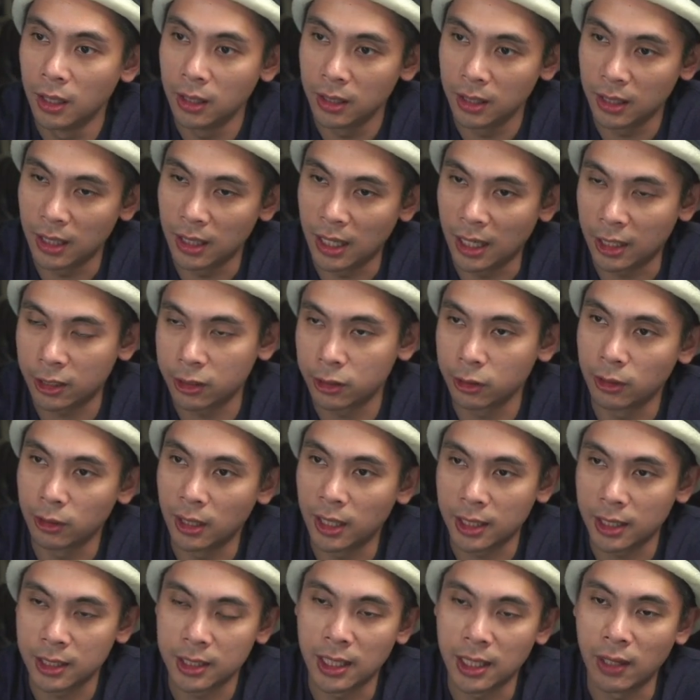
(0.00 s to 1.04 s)
The
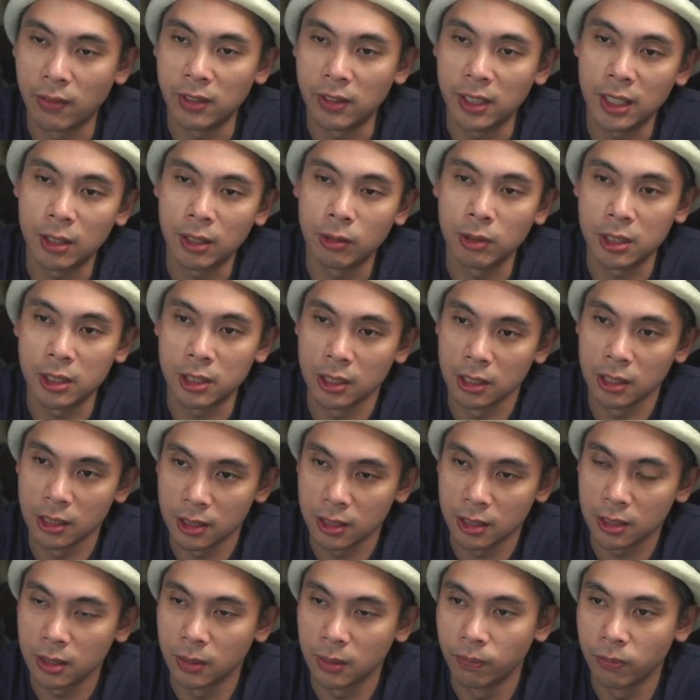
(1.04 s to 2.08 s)
XOX70, which
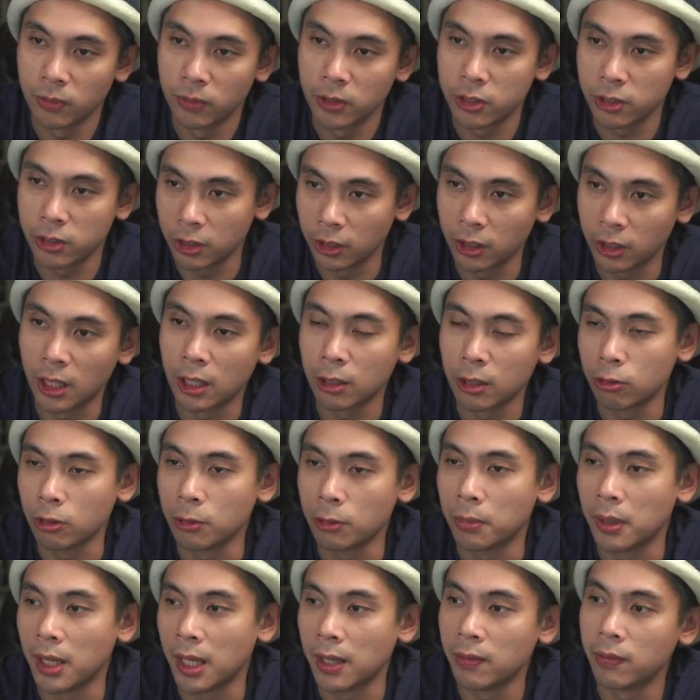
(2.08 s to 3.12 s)
is still on
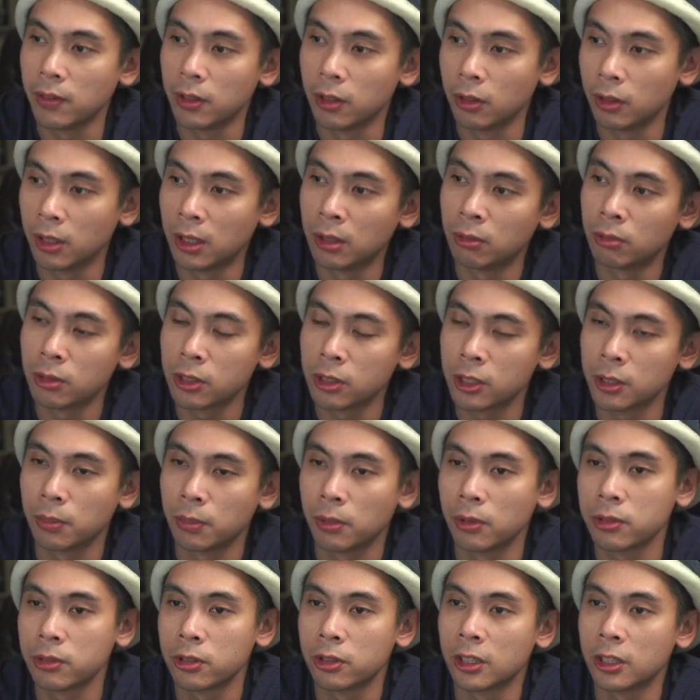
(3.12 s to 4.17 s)
group buy even though it was
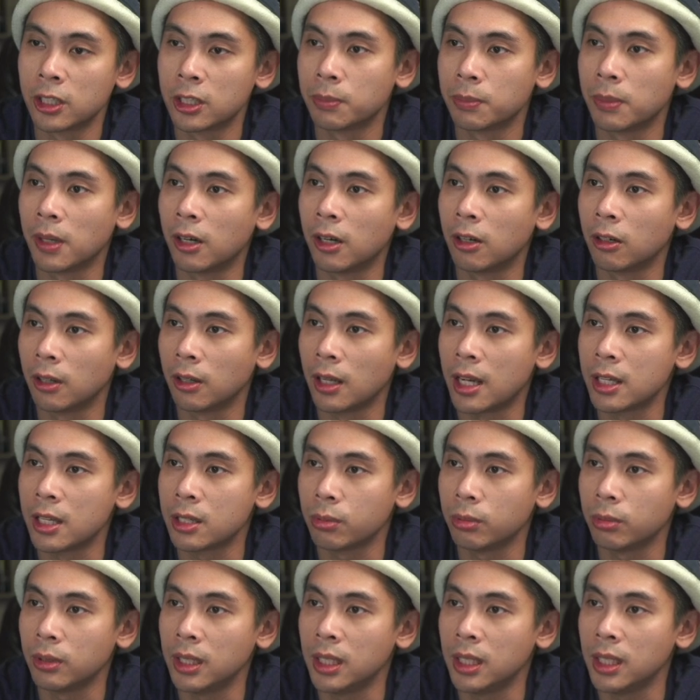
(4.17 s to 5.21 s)
supposed to expire
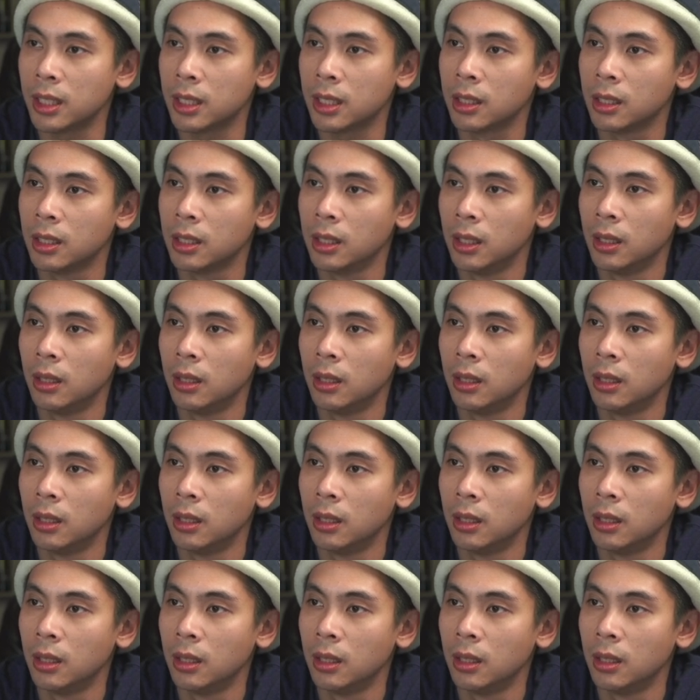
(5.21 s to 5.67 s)
last week.